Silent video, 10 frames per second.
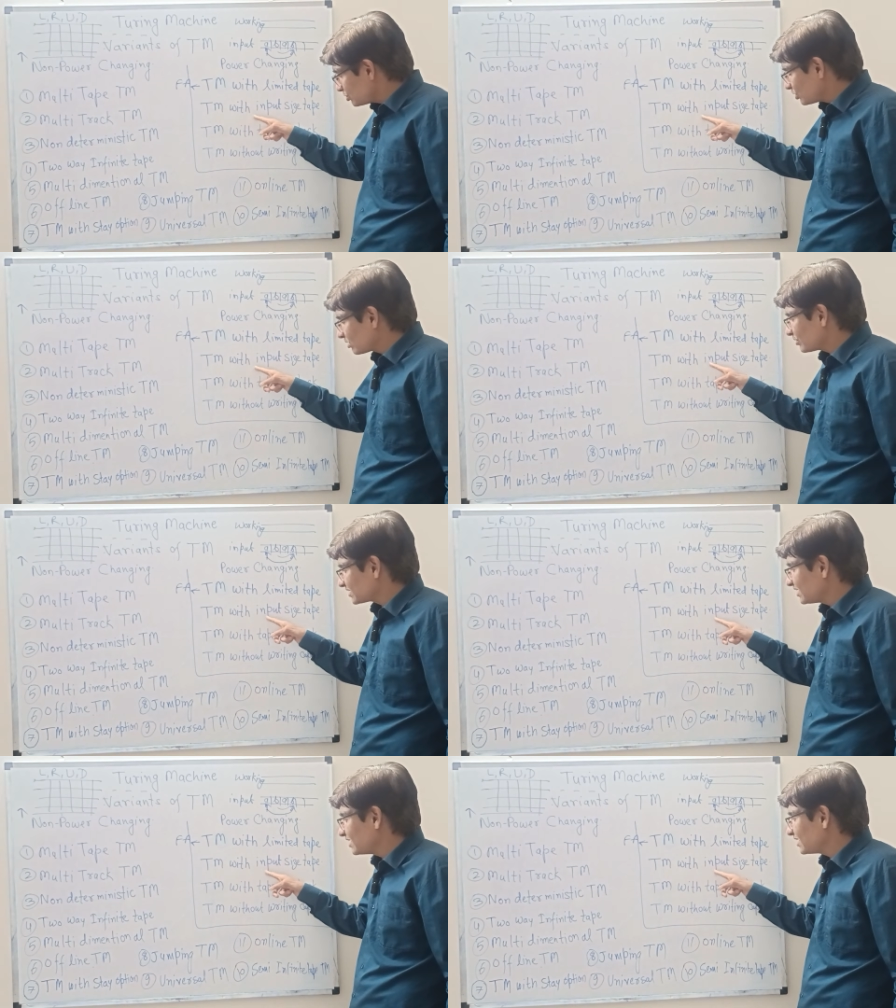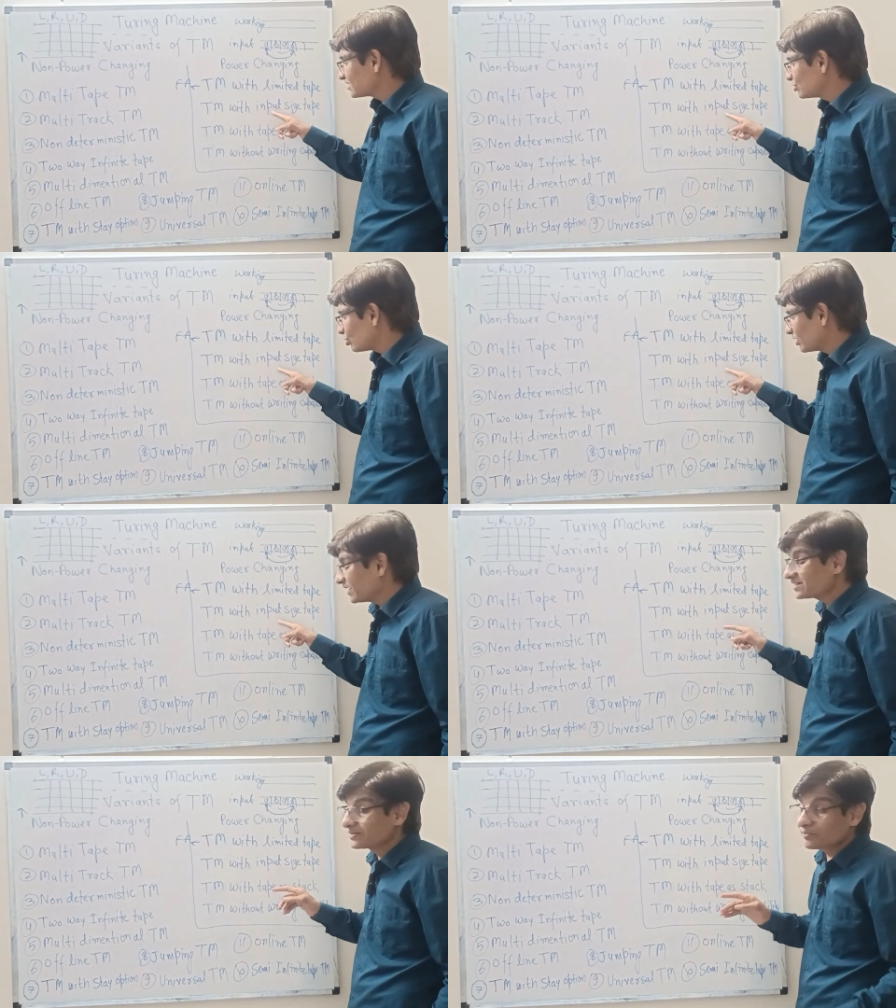Turing machine is
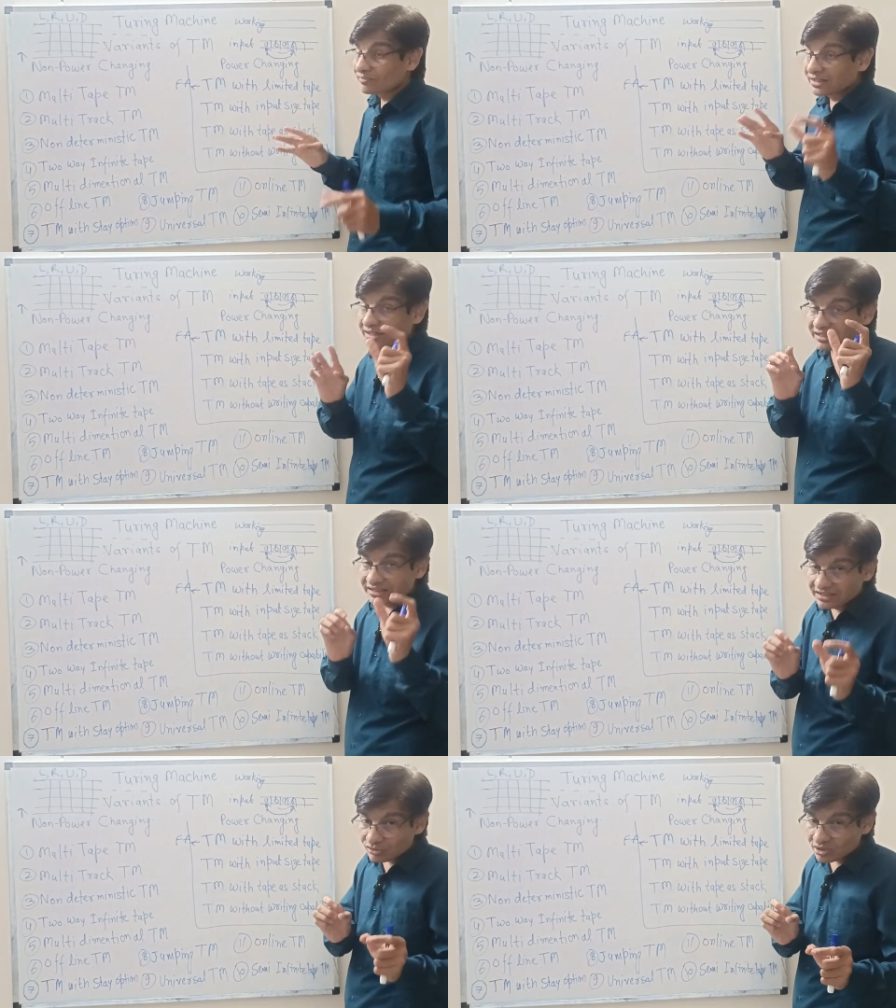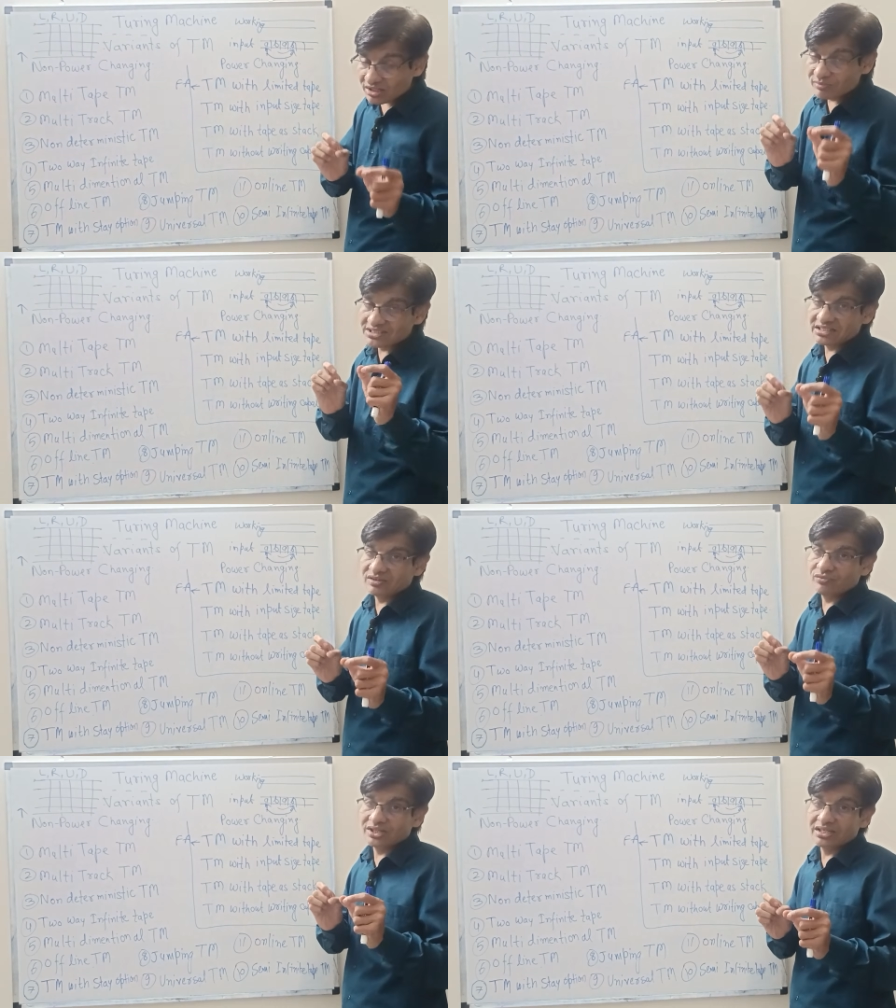known as Turing
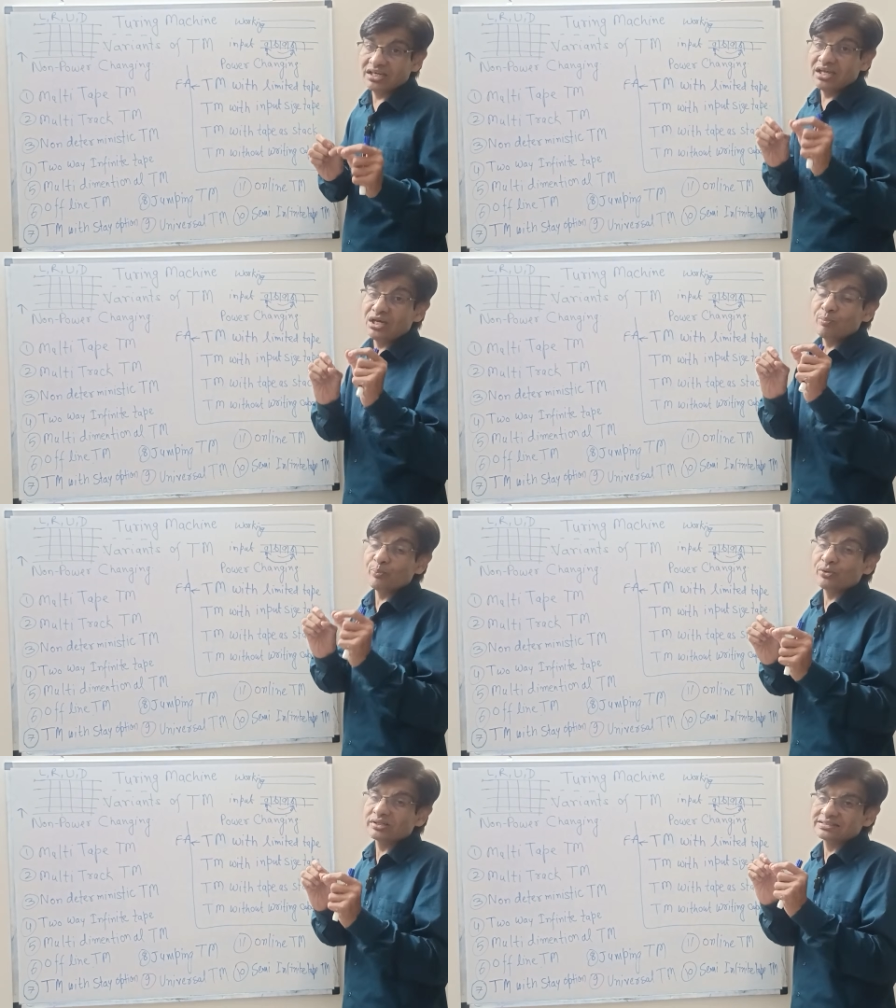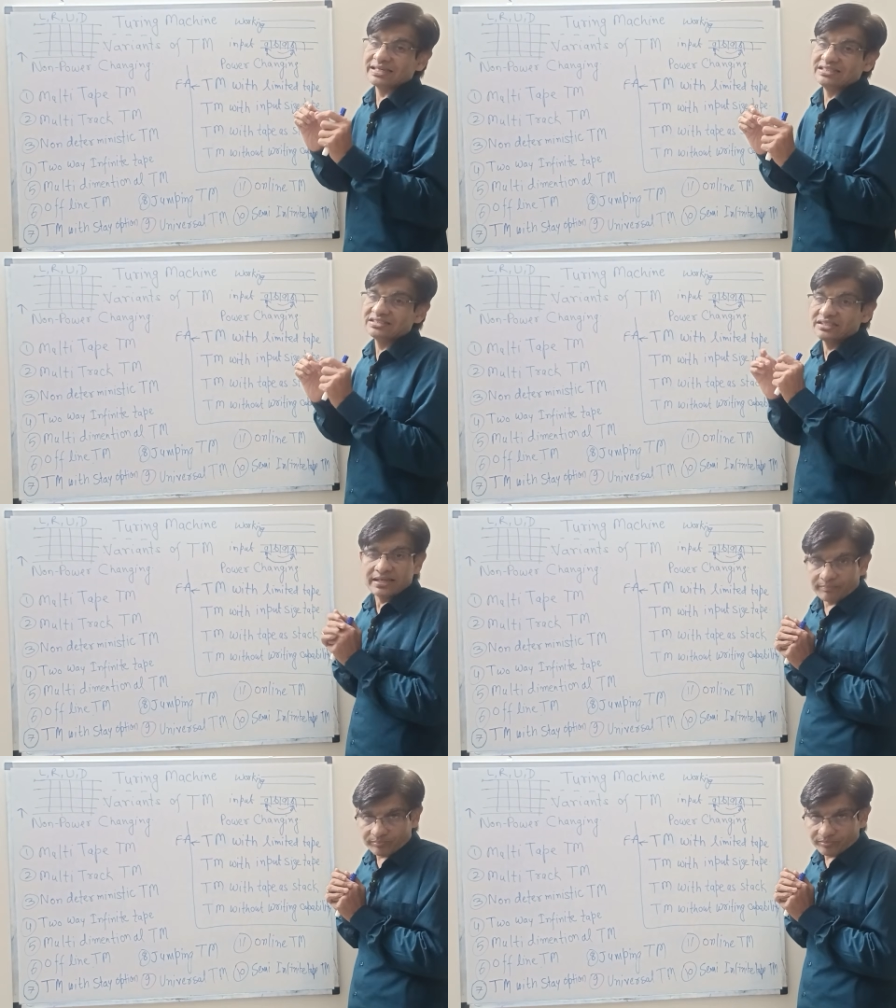machine with input size
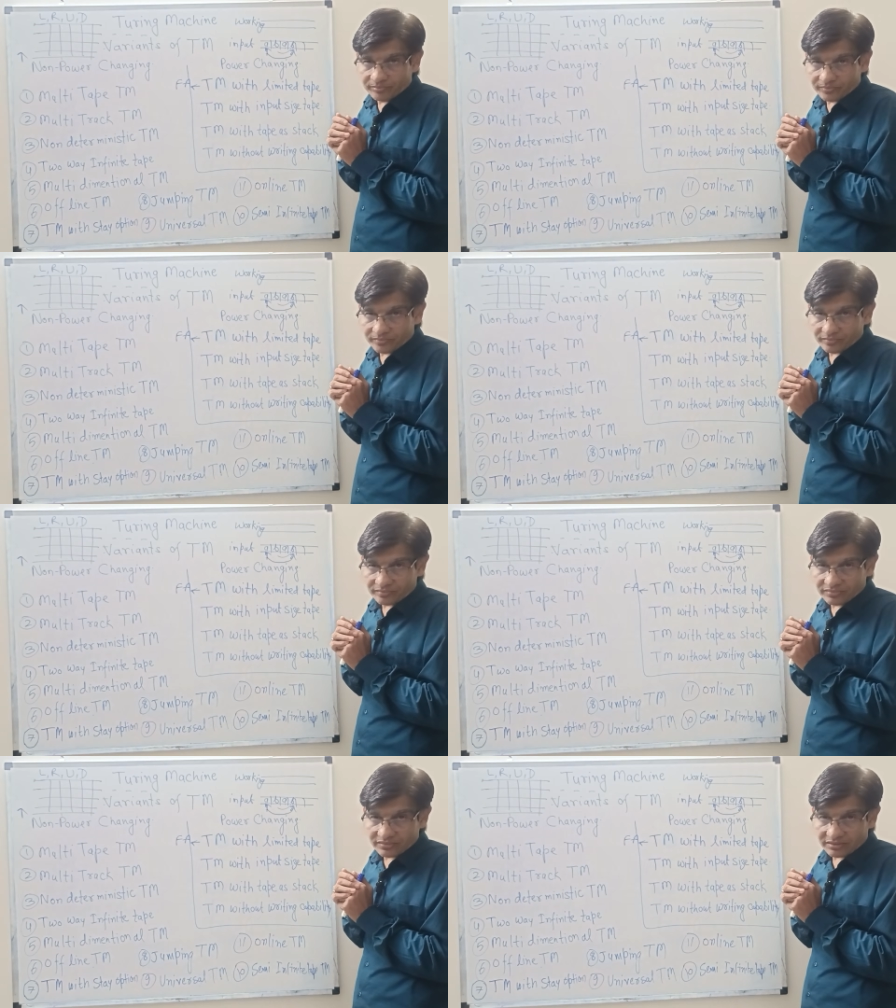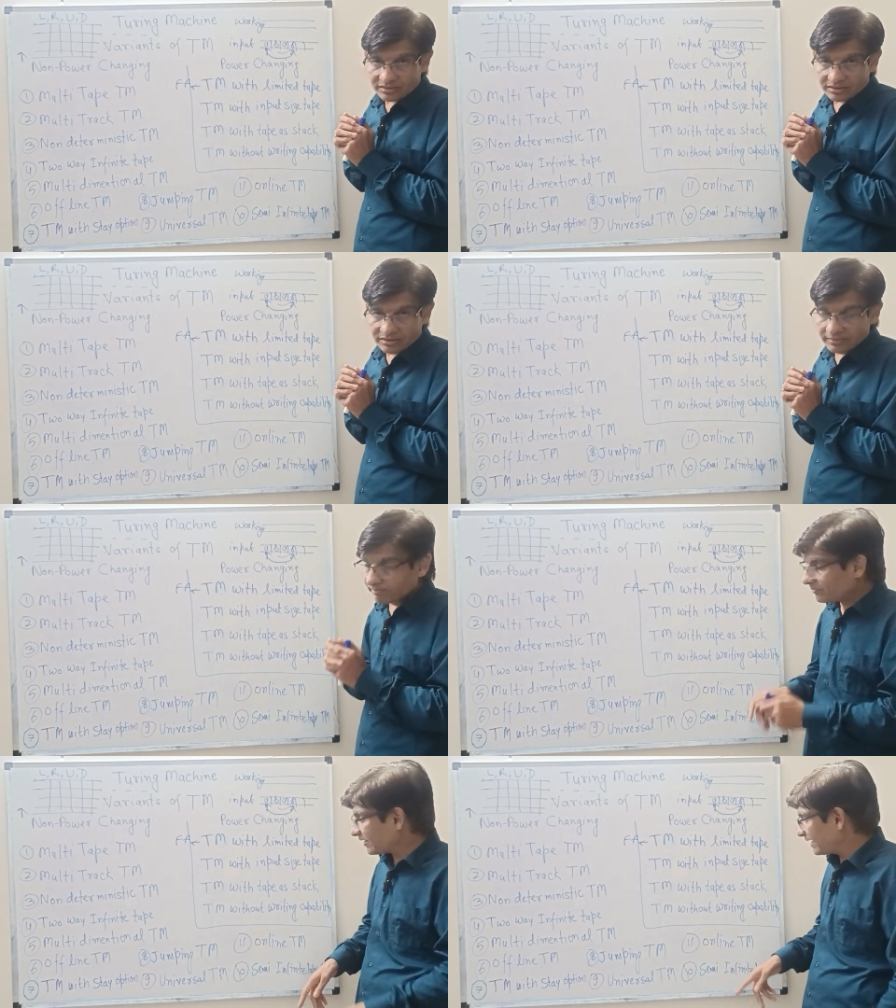tape,
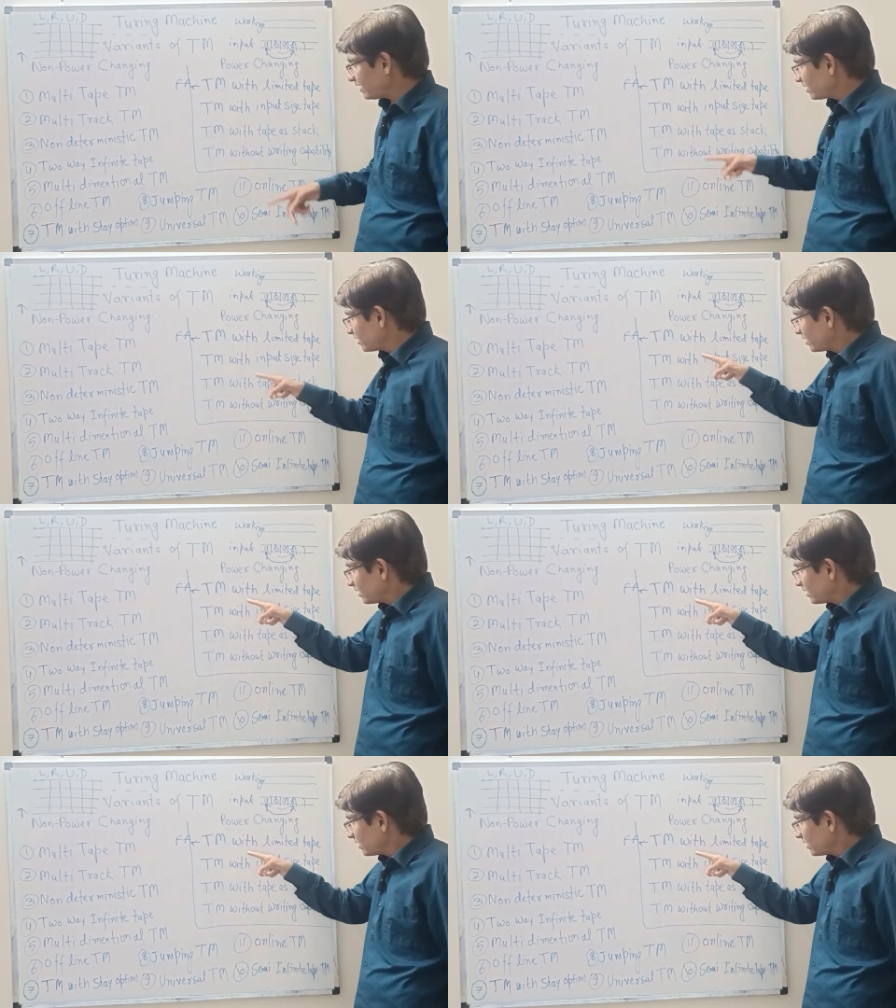while